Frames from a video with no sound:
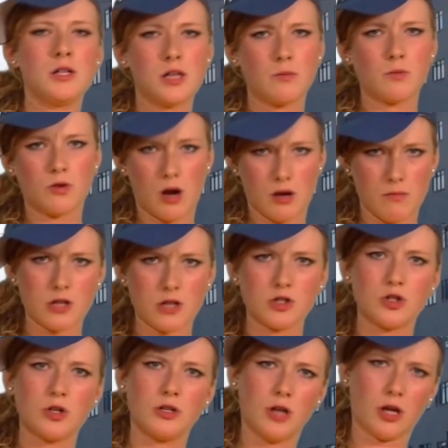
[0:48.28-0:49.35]
And I'm
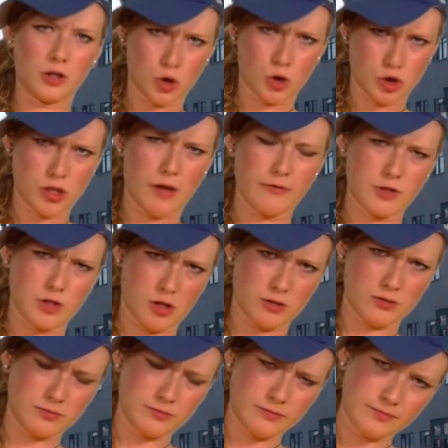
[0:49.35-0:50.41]
Grandmaster Jan Gustafsson.